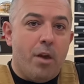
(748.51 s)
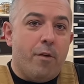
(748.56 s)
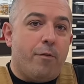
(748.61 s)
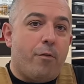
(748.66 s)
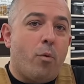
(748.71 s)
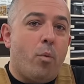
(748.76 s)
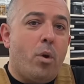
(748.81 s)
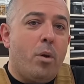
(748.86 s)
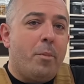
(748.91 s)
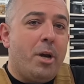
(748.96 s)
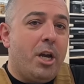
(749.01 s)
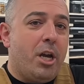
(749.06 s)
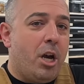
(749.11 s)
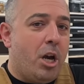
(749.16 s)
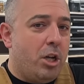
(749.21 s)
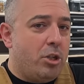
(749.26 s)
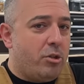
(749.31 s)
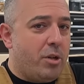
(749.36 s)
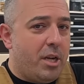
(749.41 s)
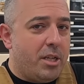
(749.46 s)
For one of my
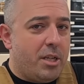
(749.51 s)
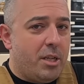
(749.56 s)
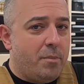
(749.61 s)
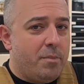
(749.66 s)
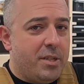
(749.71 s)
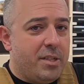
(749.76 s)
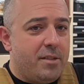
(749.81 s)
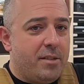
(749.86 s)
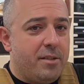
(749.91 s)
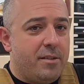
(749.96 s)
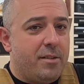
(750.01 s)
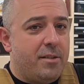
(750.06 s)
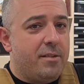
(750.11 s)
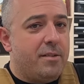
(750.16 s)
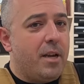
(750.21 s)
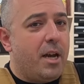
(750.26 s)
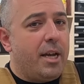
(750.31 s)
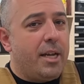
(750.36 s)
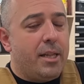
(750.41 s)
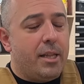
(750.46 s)
contracting businesses,
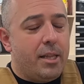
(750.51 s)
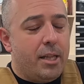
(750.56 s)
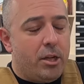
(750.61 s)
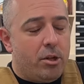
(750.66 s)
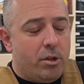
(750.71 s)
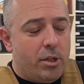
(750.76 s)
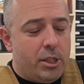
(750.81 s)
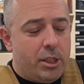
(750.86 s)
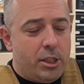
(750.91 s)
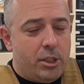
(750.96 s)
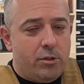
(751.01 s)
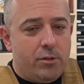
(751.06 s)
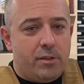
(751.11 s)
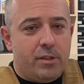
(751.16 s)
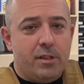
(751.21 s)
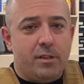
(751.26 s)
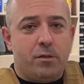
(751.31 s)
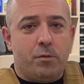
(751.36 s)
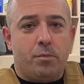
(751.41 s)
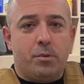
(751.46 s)
I literally use
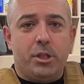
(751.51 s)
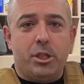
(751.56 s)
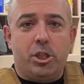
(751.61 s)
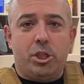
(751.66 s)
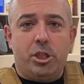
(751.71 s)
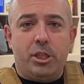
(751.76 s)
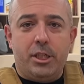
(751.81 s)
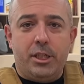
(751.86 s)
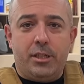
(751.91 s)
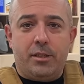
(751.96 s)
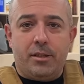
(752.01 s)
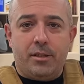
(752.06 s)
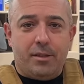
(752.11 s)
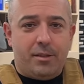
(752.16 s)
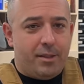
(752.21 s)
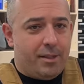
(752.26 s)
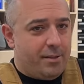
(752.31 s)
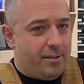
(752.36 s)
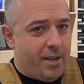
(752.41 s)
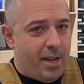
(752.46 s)
this spreadsheet
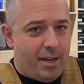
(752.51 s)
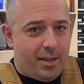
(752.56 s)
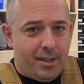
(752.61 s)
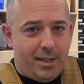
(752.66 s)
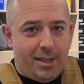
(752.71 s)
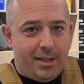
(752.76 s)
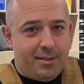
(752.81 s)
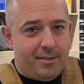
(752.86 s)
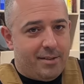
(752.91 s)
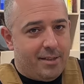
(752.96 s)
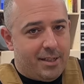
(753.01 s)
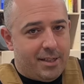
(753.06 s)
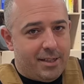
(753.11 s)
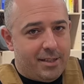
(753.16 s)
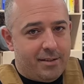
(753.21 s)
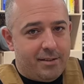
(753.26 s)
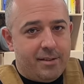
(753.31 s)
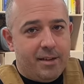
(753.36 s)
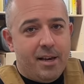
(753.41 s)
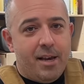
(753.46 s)
exactly as it
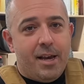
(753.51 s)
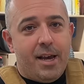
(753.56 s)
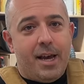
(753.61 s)
is,